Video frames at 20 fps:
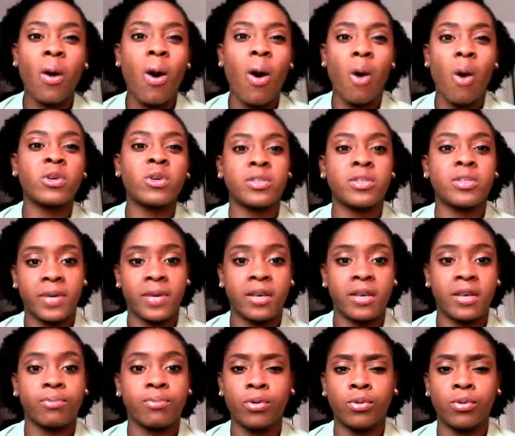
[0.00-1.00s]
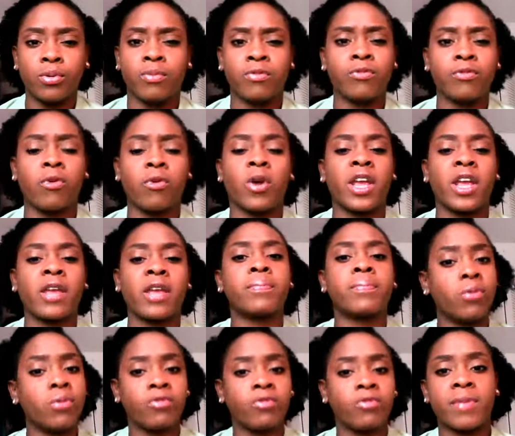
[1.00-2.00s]
always be room for
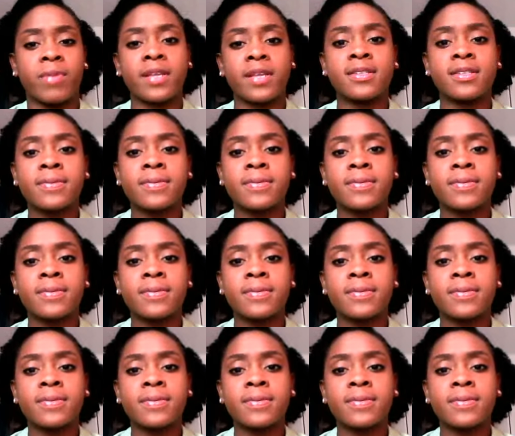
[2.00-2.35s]
improvement.